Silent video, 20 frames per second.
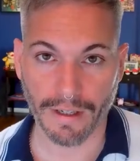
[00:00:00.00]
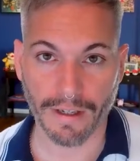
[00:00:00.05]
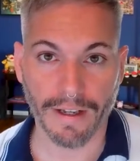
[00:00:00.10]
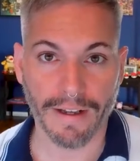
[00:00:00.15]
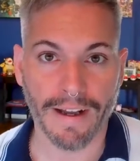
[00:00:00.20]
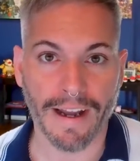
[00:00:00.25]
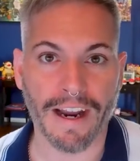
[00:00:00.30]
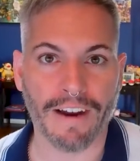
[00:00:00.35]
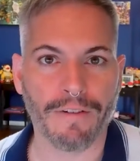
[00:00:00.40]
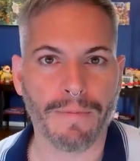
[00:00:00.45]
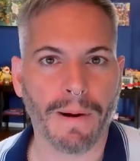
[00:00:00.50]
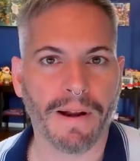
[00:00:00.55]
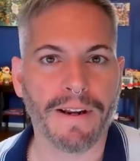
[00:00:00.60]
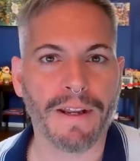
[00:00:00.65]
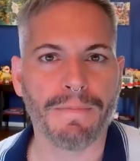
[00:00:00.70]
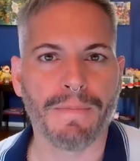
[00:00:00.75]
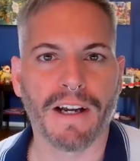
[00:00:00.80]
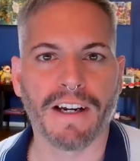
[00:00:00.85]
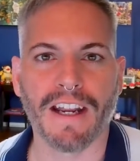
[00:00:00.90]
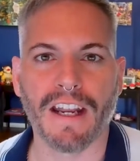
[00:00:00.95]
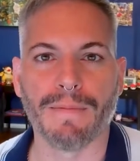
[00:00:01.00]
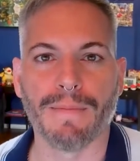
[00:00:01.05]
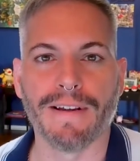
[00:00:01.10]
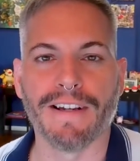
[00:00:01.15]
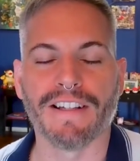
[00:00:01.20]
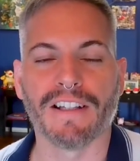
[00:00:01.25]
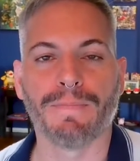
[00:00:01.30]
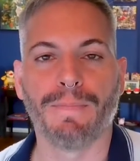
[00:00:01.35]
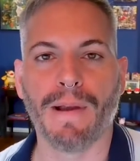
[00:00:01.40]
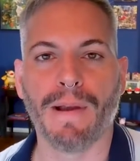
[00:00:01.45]
Hey everybody, my name
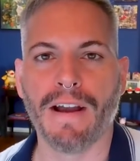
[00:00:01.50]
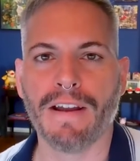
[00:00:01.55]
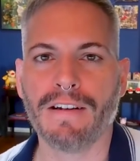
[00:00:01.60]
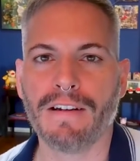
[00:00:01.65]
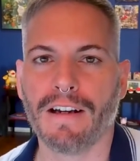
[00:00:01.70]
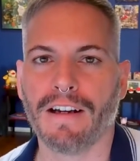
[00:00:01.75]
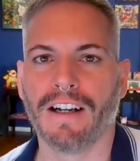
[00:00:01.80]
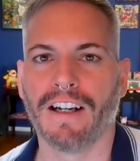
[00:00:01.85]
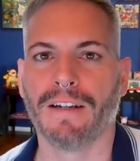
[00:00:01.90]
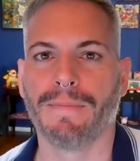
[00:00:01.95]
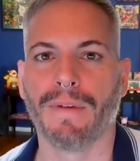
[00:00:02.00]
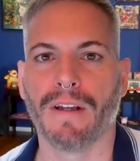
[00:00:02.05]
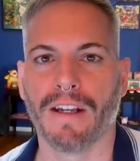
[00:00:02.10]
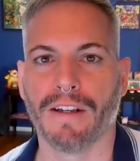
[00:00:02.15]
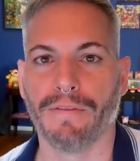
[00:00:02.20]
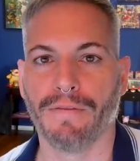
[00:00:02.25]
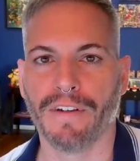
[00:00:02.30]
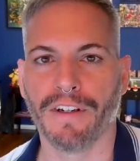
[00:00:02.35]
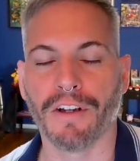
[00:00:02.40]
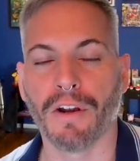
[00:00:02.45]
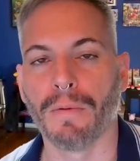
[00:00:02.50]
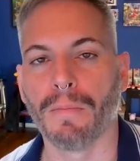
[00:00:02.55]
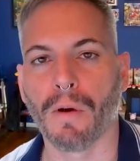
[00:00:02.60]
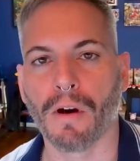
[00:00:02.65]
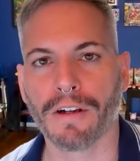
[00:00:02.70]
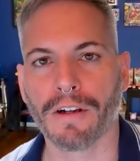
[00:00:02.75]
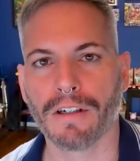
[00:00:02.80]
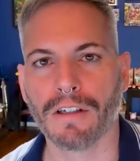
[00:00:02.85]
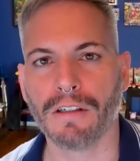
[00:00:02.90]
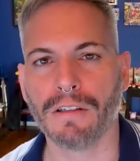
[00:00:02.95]
is Ben. I'm a video
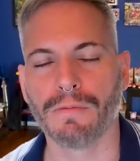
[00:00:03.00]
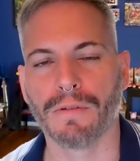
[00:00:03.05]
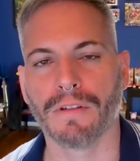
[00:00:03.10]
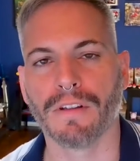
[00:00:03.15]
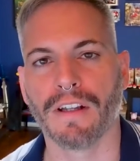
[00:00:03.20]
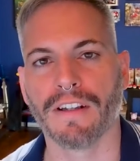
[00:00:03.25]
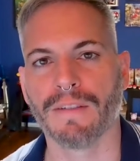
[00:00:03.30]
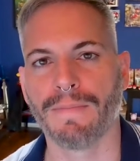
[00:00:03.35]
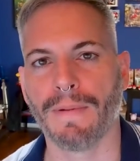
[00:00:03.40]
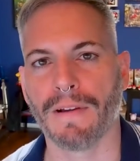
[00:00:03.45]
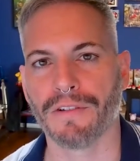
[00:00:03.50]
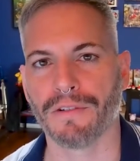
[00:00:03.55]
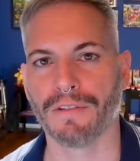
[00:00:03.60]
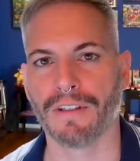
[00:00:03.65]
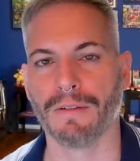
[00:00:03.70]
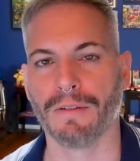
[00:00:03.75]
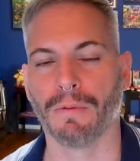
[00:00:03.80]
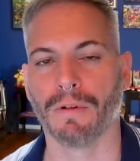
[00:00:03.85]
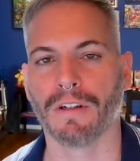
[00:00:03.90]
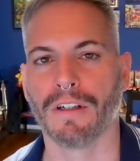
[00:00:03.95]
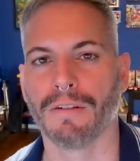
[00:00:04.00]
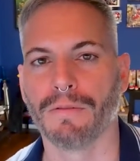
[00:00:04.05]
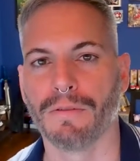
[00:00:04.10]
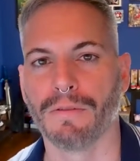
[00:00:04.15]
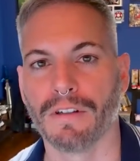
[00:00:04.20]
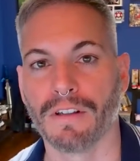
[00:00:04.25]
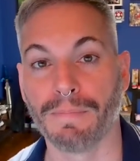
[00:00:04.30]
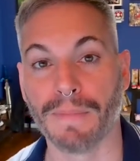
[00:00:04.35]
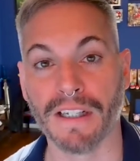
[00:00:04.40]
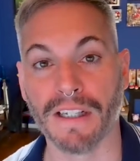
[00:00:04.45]
marketer with a specialty working
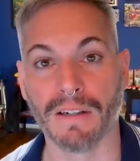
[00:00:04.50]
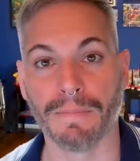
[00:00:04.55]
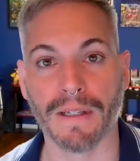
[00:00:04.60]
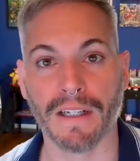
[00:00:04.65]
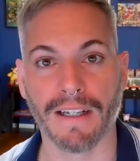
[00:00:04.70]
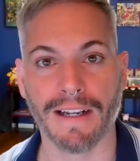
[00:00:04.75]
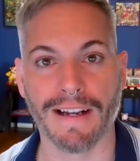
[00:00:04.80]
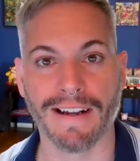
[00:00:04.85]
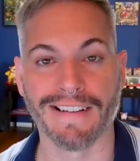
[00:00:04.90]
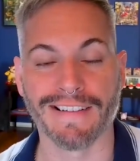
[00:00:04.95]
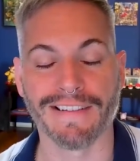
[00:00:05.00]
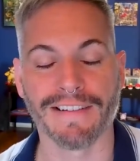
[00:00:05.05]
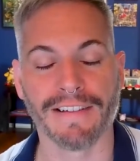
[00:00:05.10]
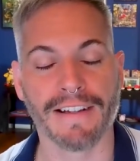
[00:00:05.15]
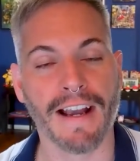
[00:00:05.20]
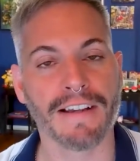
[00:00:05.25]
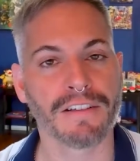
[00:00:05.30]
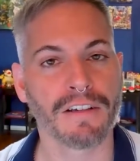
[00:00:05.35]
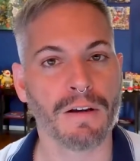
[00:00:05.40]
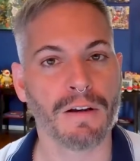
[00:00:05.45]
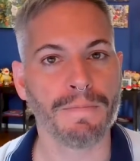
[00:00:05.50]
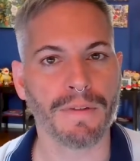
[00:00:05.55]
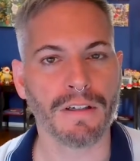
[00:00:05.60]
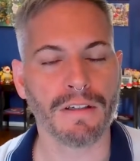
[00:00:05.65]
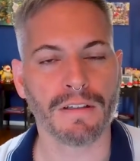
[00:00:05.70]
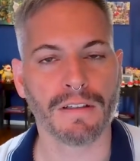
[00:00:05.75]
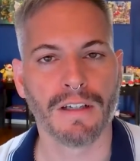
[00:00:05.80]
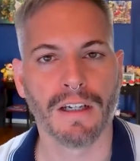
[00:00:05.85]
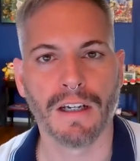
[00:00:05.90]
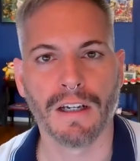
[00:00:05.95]
with B2B and SaaS
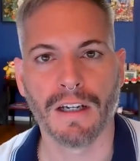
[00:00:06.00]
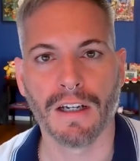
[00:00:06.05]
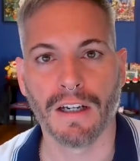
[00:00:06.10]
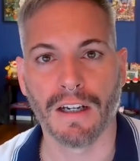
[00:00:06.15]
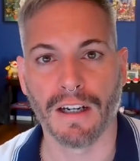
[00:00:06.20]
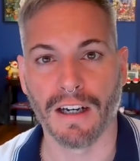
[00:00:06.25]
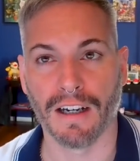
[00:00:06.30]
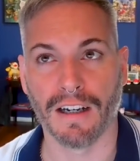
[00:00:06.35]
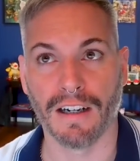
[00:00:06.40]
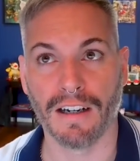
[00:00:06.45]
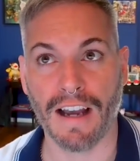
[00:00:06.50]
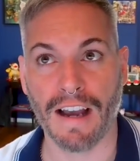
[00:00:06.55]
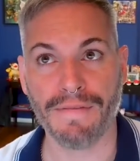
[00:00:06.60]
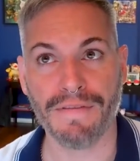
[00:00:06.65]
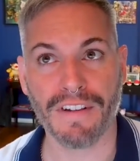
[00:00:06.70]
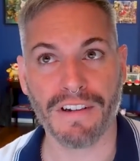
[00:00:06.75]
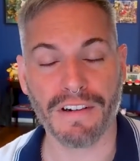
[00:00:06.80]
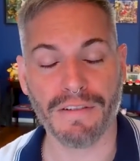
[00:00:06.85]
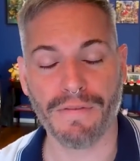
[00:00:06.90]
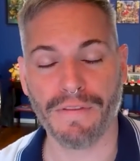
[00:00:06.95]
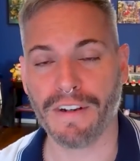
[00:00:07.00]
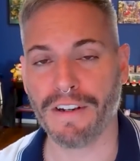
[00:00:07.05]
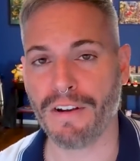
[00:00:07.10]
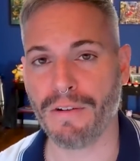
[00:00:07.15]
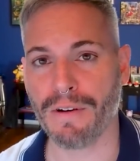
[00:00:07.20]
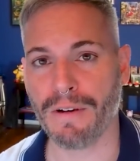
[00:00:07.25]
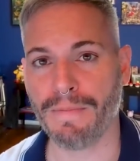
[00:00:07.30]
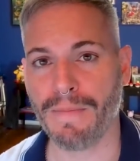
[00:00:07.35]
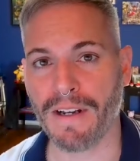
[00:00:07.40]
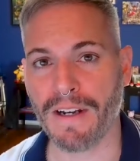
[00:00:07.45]
companies. I haven't done a video
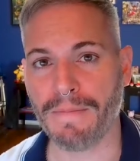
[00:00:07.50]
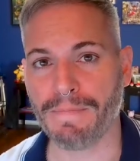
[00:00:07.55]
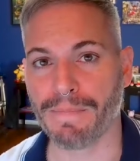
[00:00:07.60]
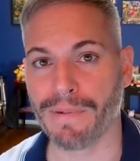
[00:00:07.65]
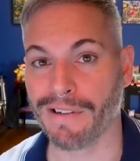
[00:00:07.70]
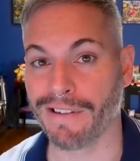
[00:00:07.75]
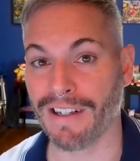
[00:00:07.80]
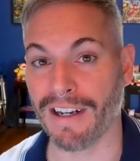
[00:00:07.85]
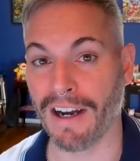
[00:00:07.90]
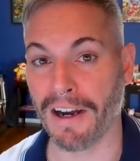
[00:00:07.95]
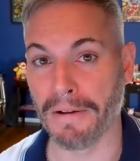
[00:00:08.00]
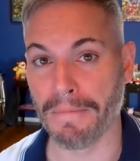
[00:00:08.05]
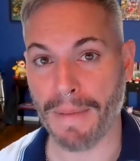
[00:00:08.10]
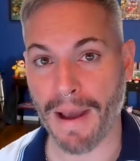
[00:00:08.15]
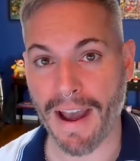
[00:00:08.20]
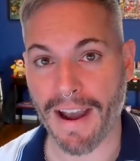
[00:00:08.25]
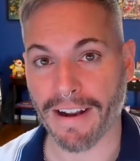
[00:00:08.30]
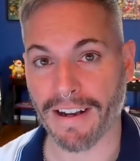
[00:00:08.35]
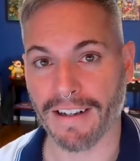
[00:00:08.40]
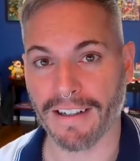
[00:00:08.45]
in a minute, but I'm back.